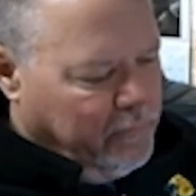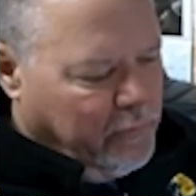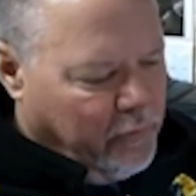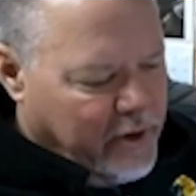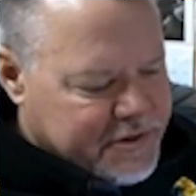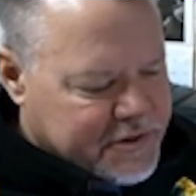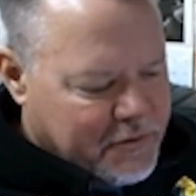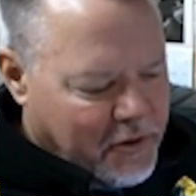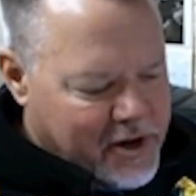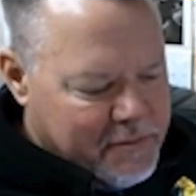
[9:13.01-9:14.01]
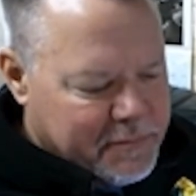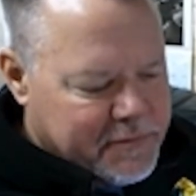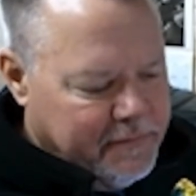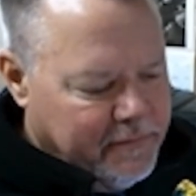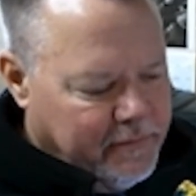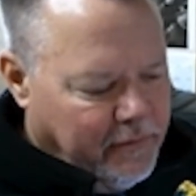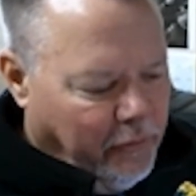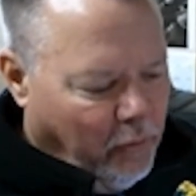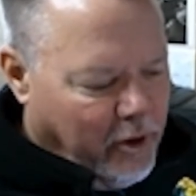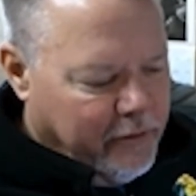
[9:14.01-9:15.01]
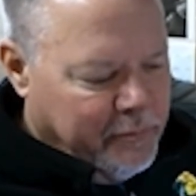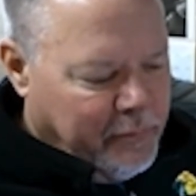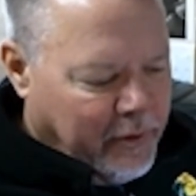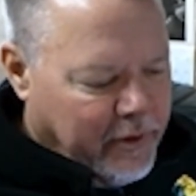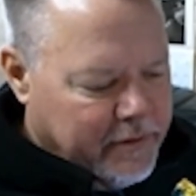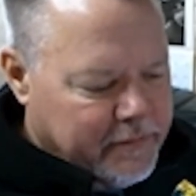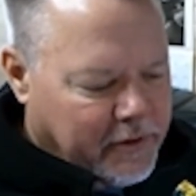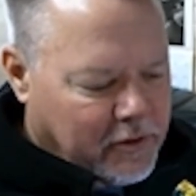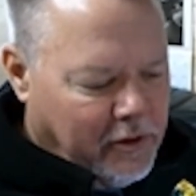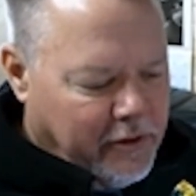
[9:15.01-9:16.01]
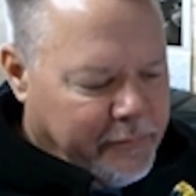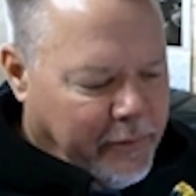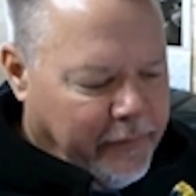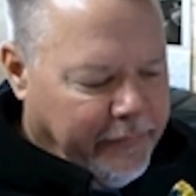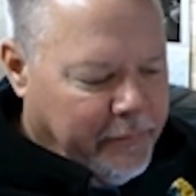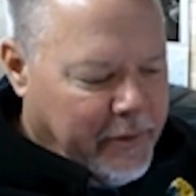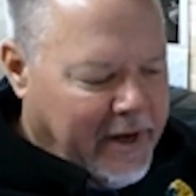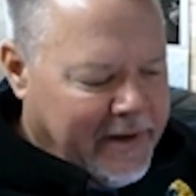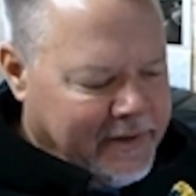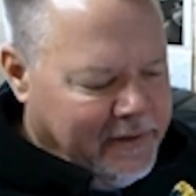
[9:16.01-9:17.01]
Red stripe on the woven part, the cloth part on the back.